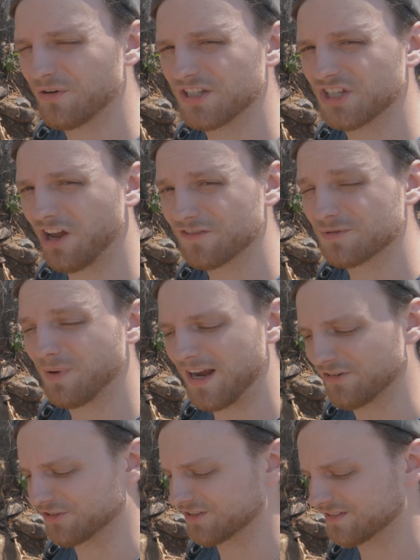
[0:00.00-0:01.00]
tough
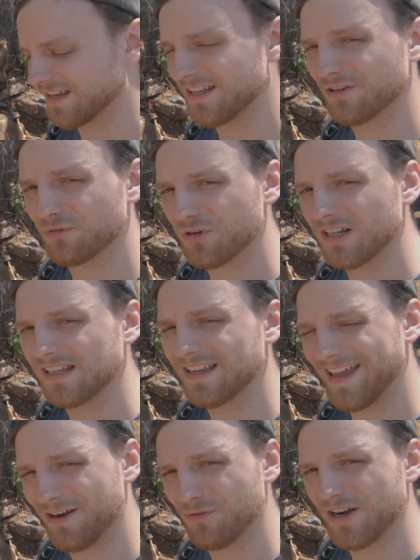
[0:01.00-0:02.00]
spiders. They don't really
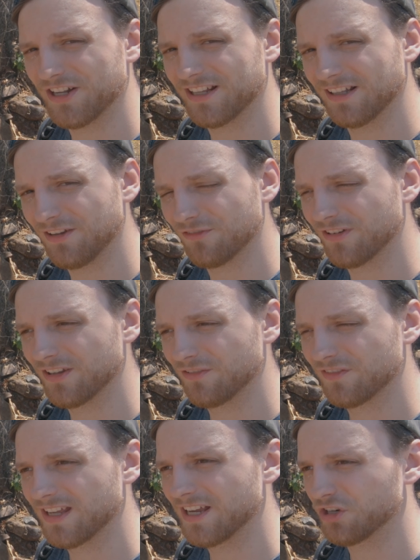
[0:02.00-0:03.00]
care where they live, and if
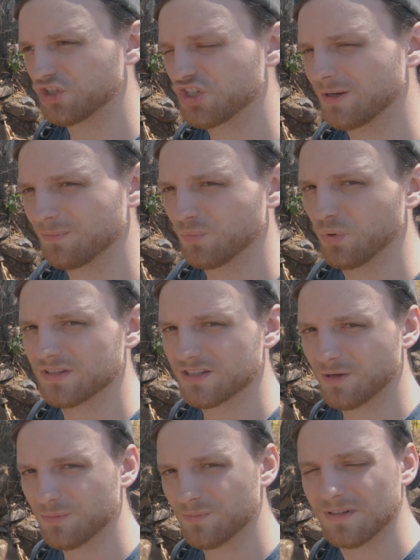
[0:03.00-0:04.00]
they got shipped with
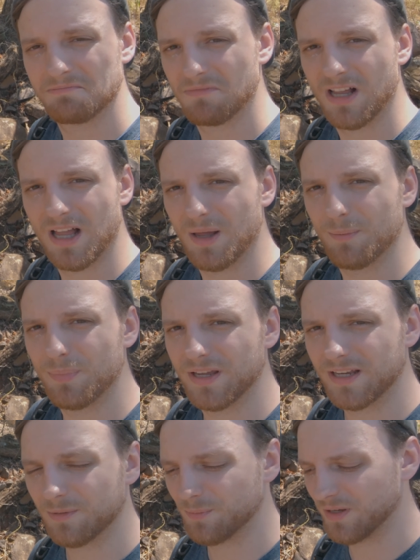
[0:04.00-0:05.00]
some
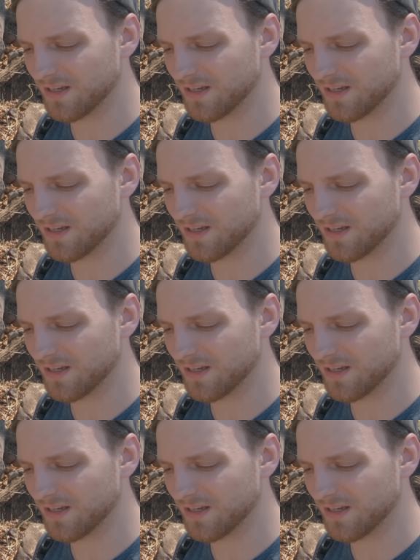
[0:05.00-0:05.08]
big